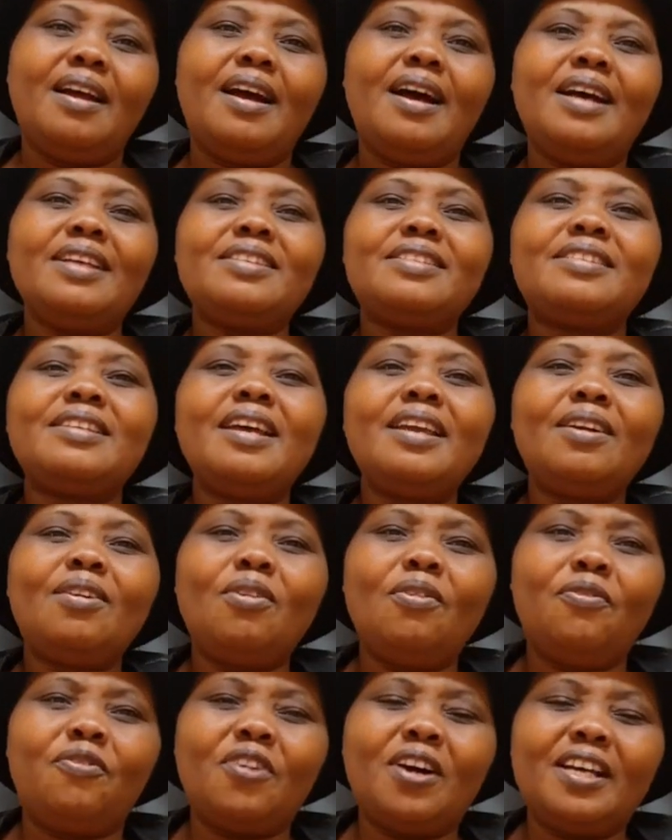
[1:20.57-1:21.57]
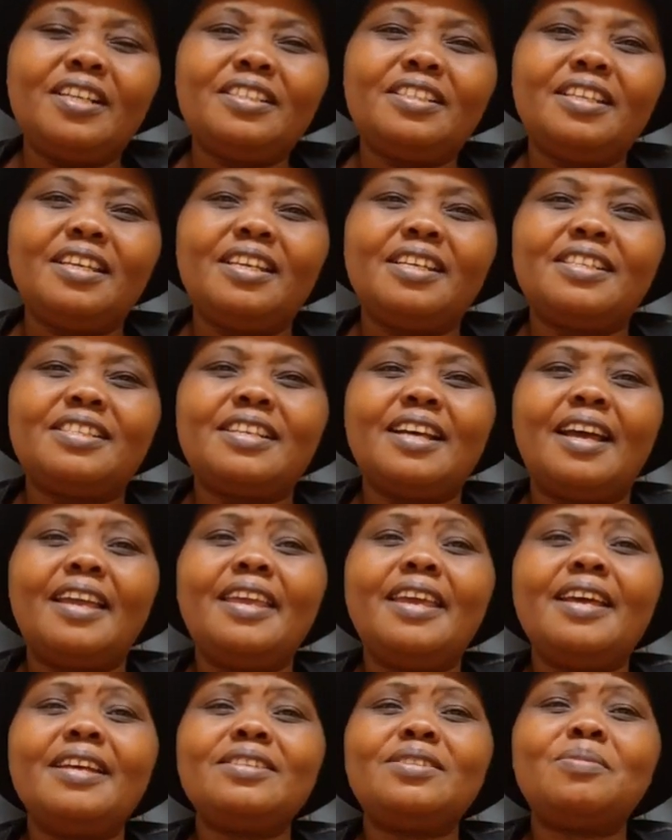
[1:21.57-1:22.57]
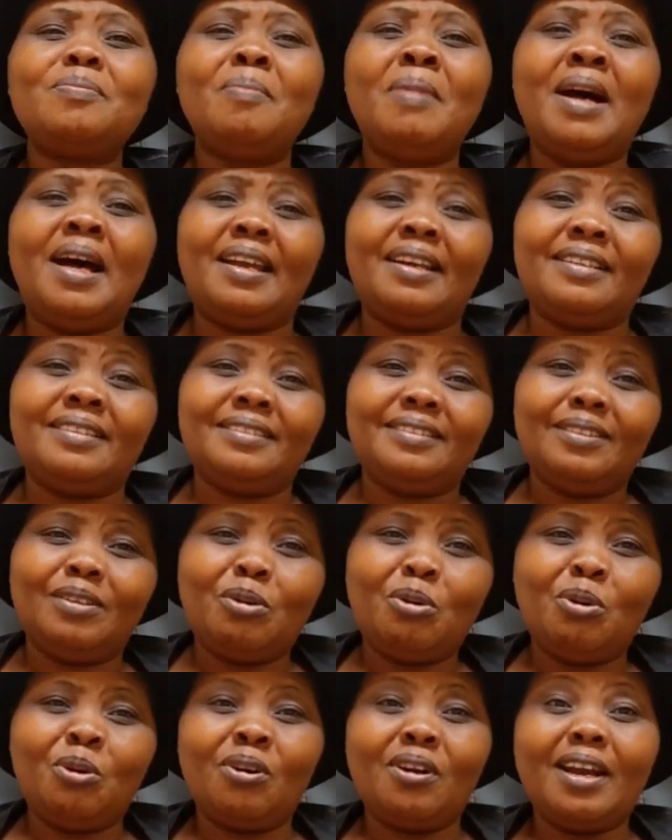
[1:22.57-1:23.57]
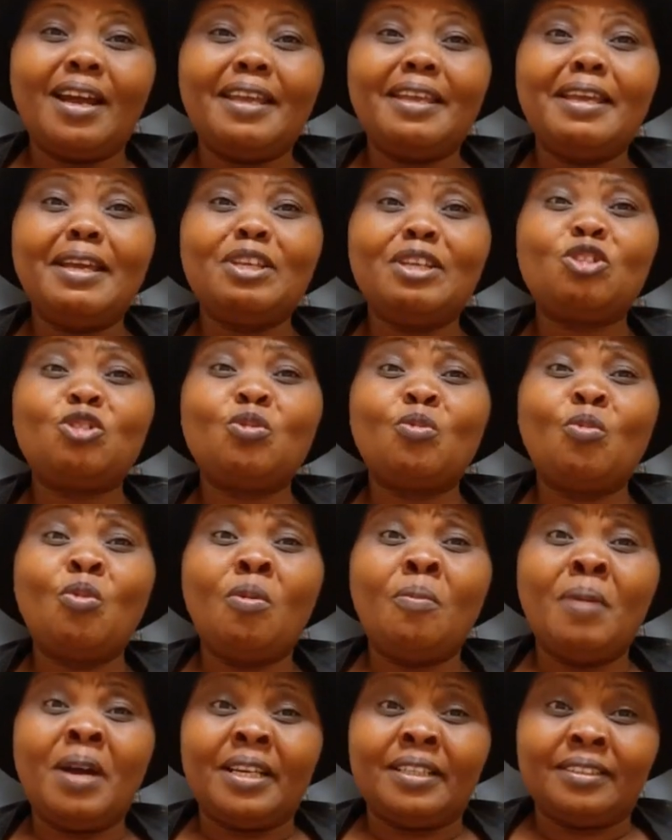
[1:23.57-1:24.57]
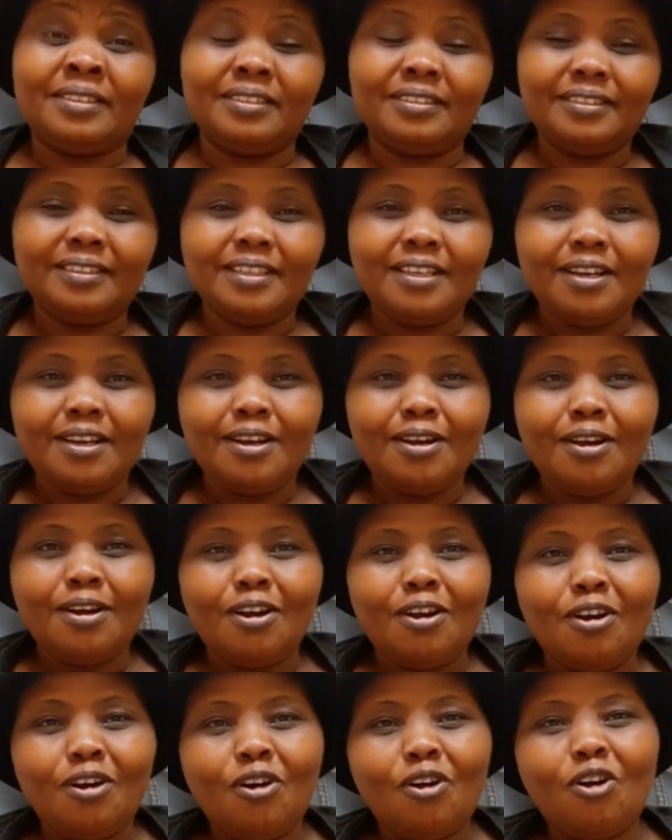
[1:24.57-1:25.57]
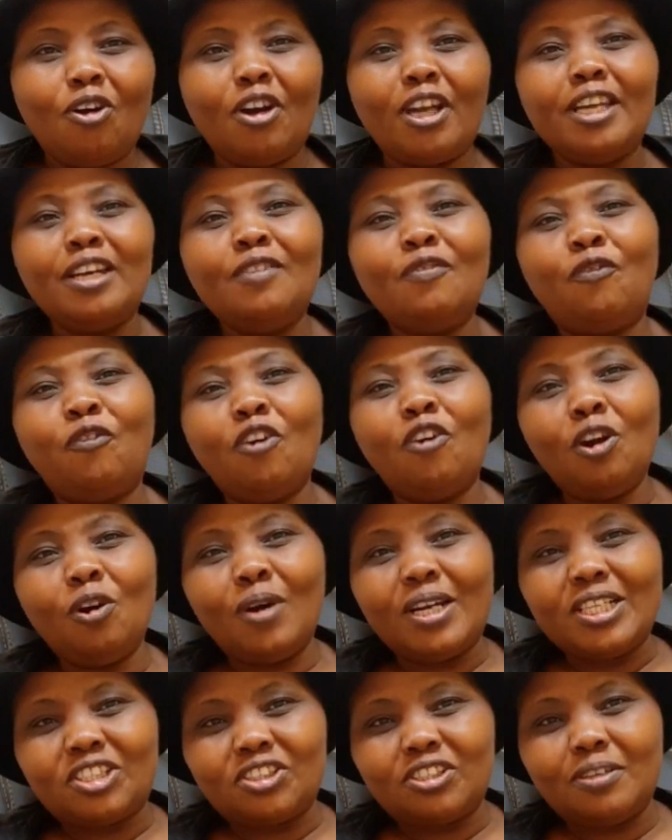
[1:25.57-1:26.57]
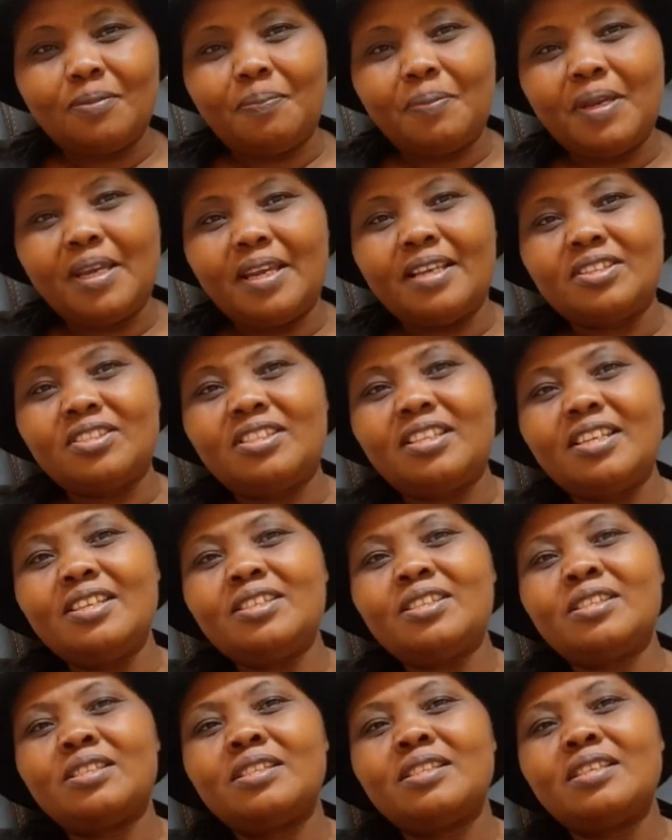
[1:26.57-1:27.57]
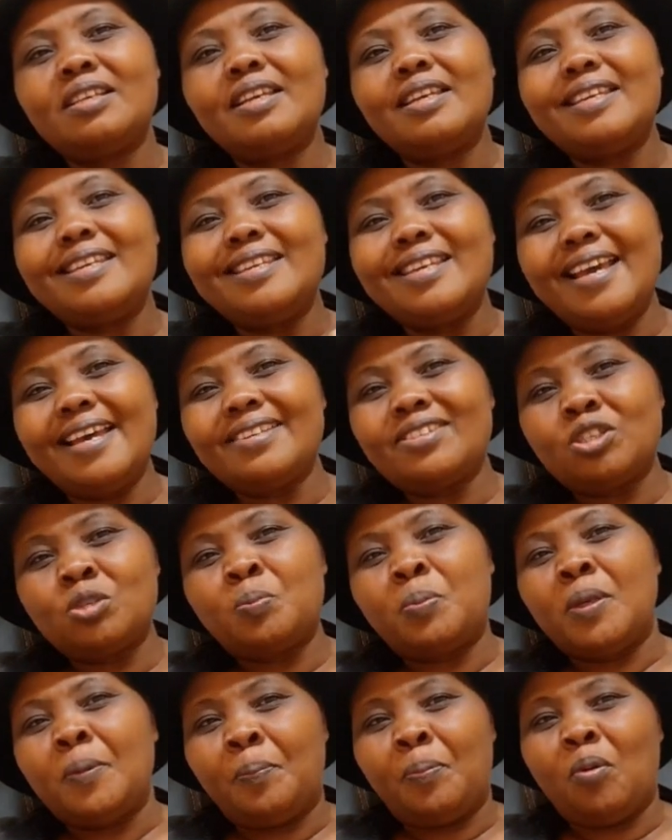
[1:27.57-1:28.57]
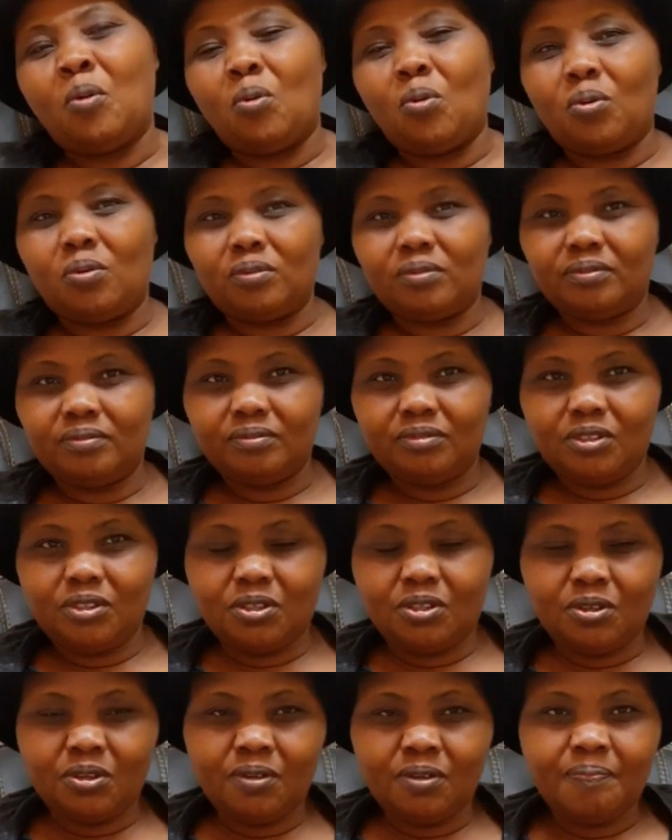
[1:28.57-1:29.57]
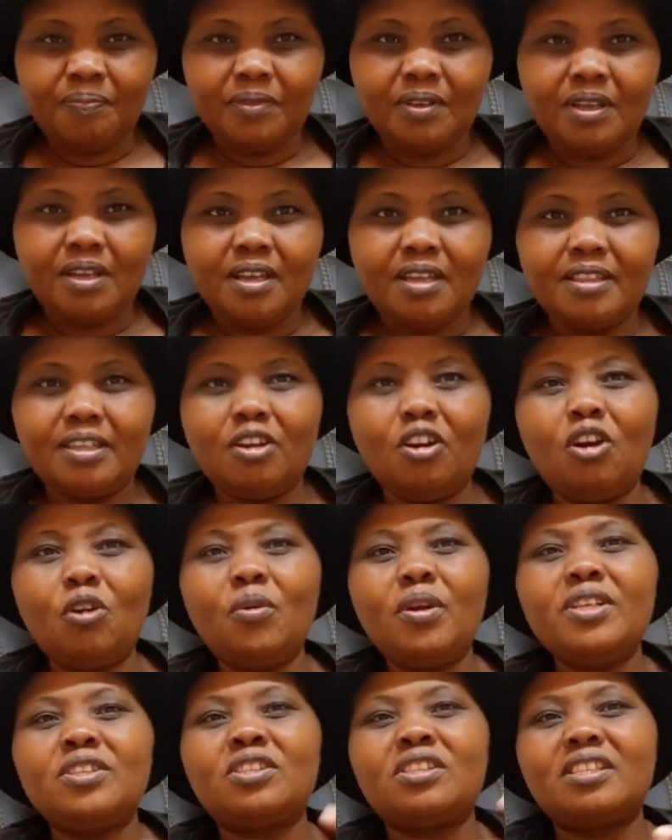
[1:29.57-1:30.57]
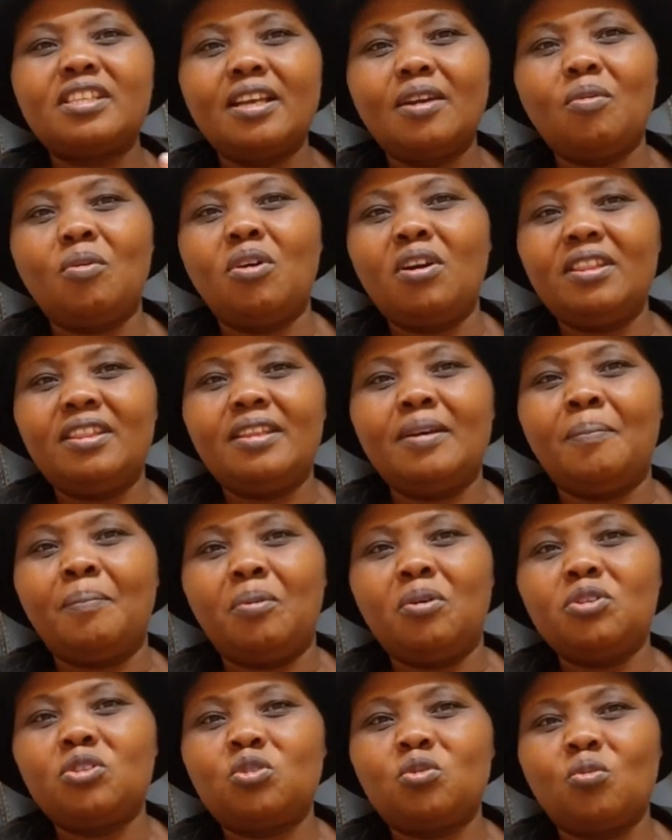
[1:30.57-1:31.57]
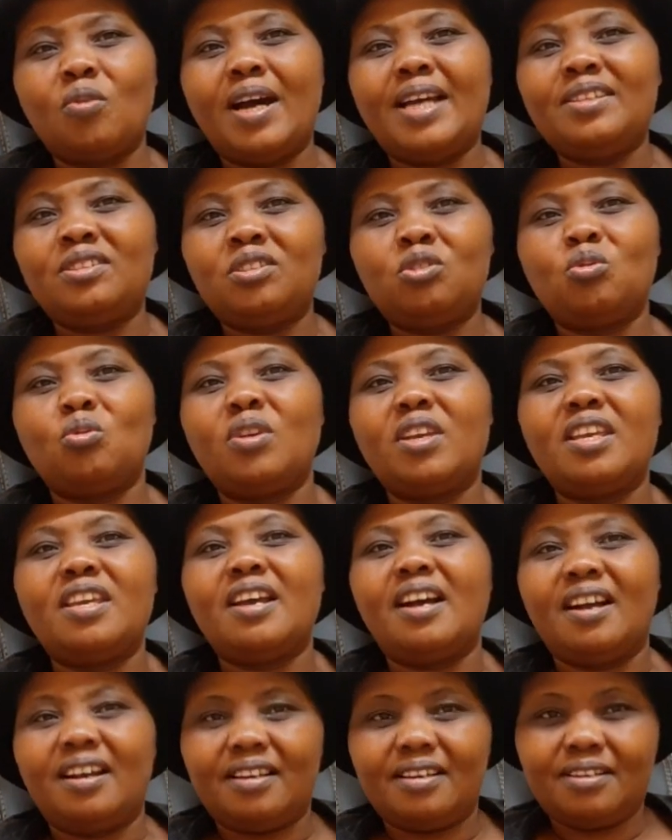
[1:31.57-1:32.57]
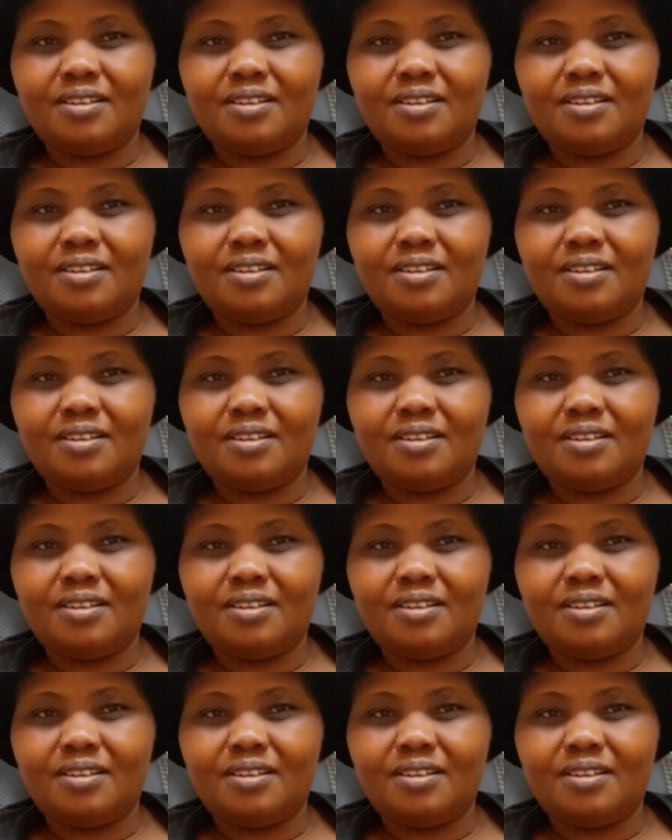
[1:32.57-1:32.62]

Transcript: A sycophant is a yes man or a yes woman, or in followership is these yes people, They always say what the boss wants to hear,